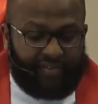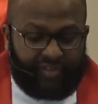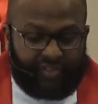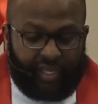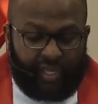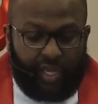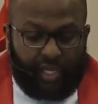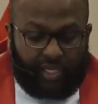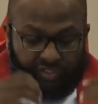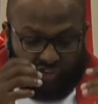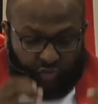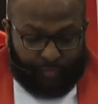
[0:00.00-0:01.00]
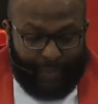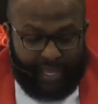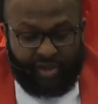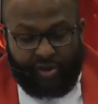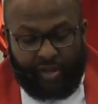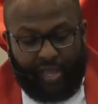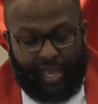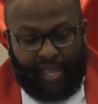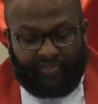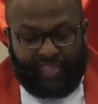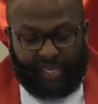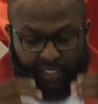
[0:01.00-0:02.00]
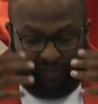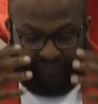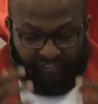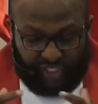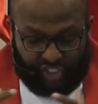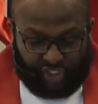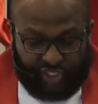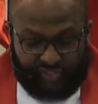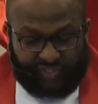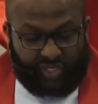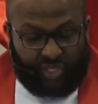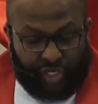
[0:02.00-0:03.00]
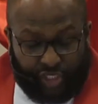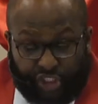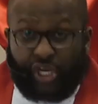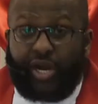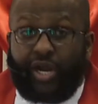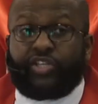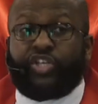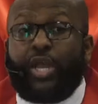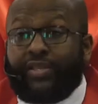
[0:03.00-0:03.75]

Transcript: they conspire, and they convict Jesus on a charge